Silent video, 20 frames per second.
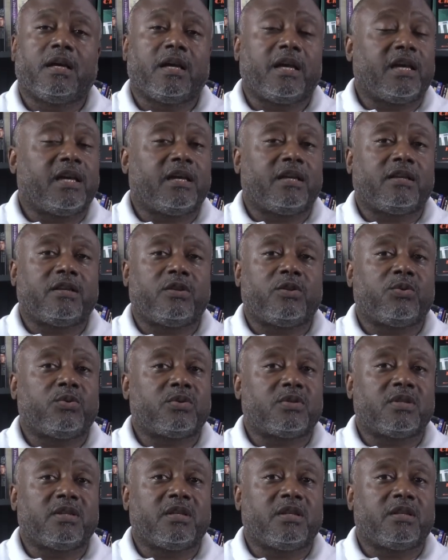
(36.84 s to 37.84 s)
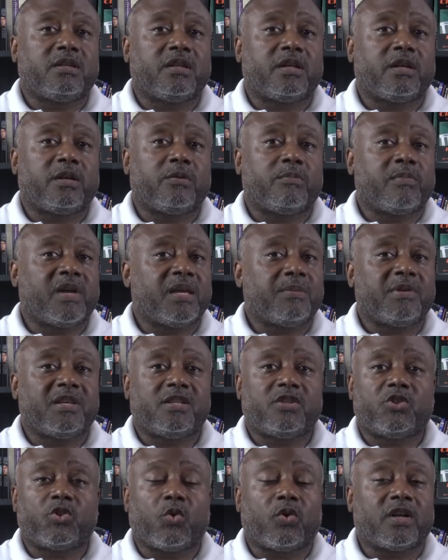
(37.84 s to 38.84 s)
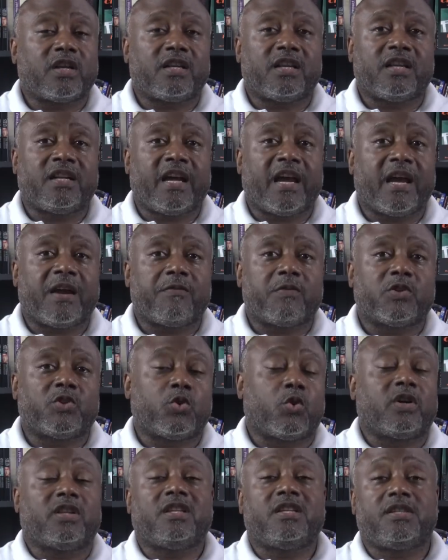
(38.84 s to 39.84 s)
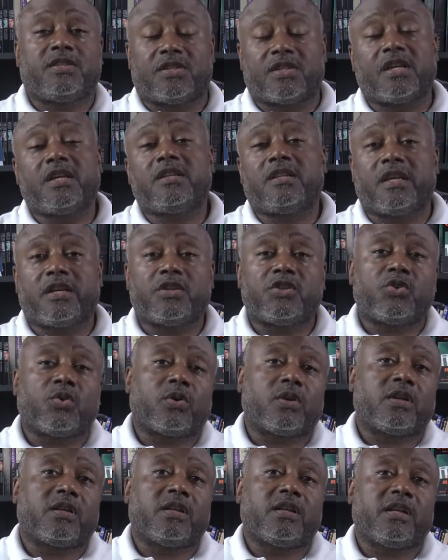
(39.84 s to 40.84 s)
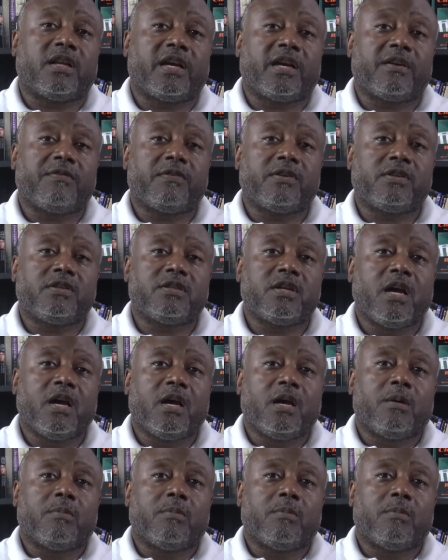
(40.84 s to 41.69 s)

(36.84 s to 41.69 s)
and usually they may be shorter than average, or at least think they are shorter than average.